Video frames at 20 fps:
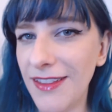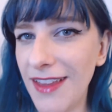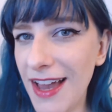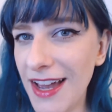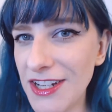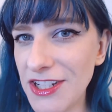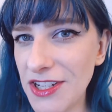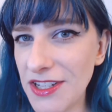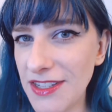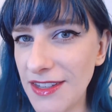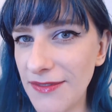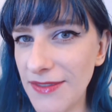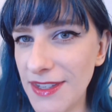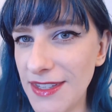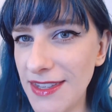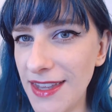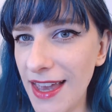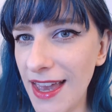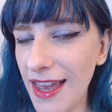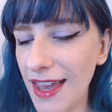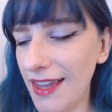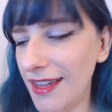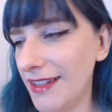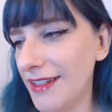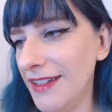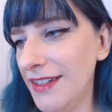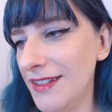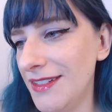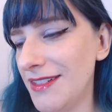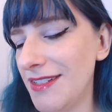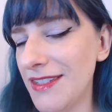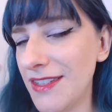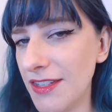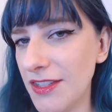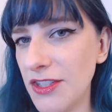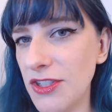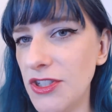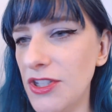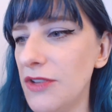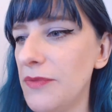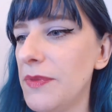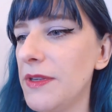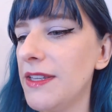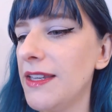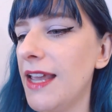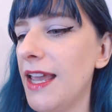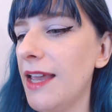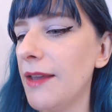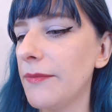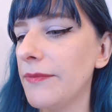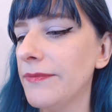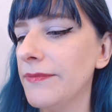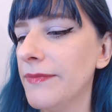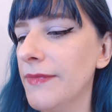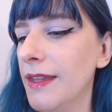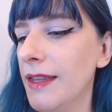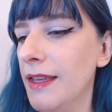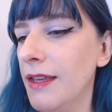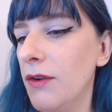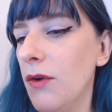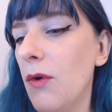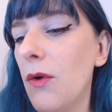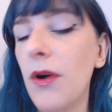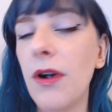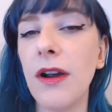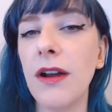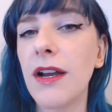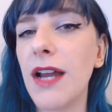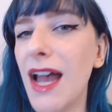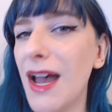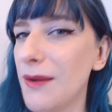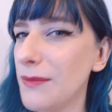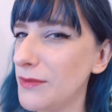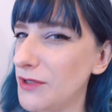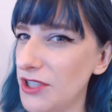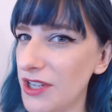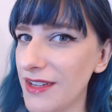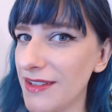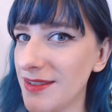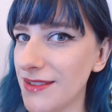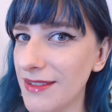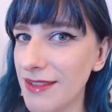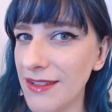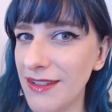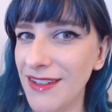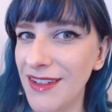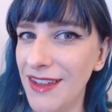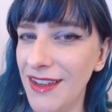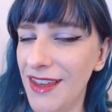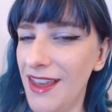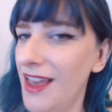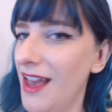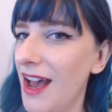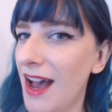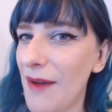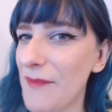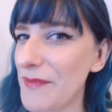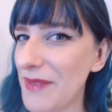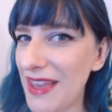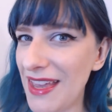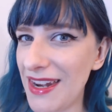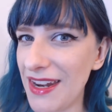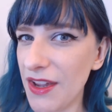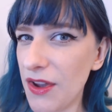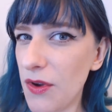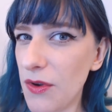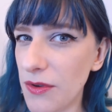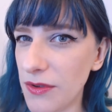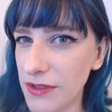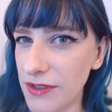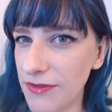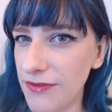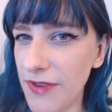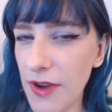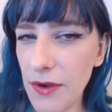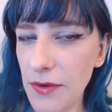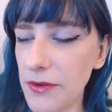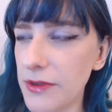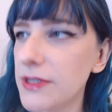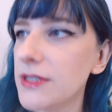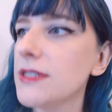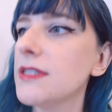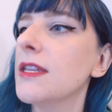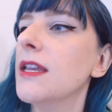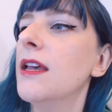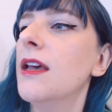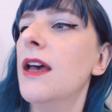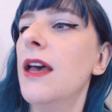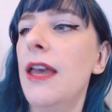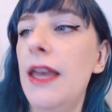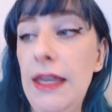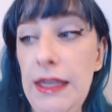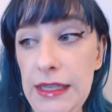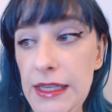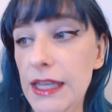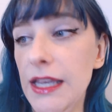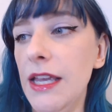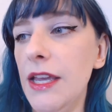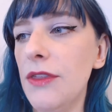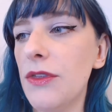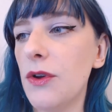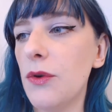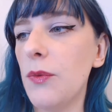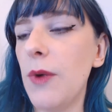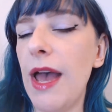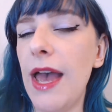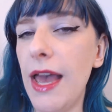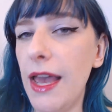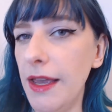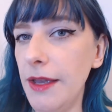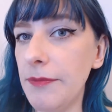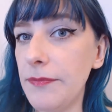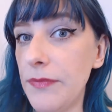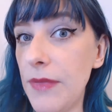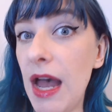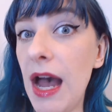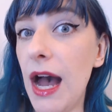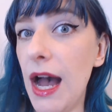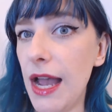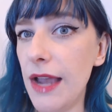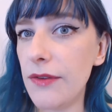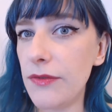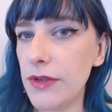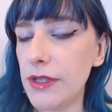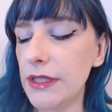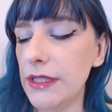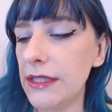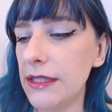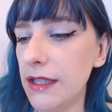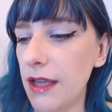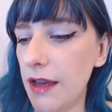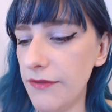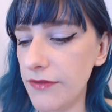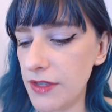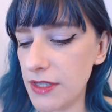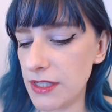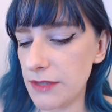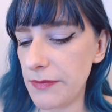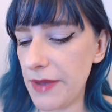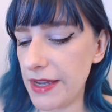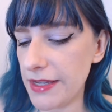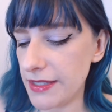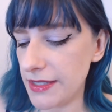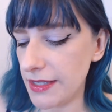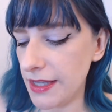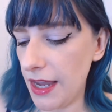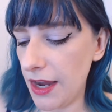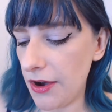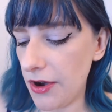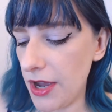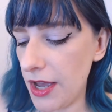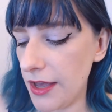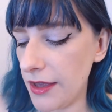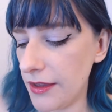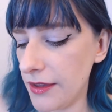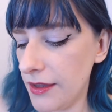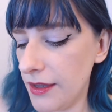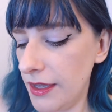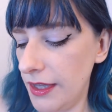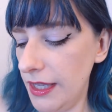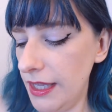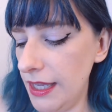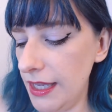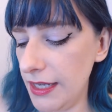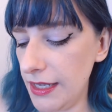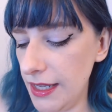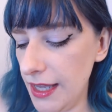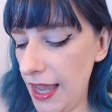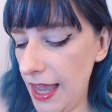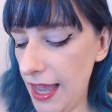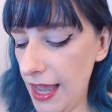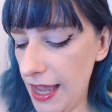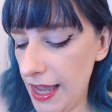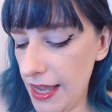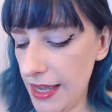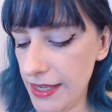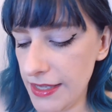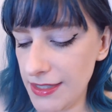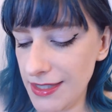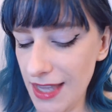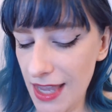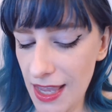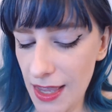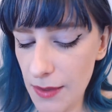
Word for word: Lashes of the Day, which is a stupid name, or I'm just, I'm getting old, folks. Either way, I really love this mascara. It has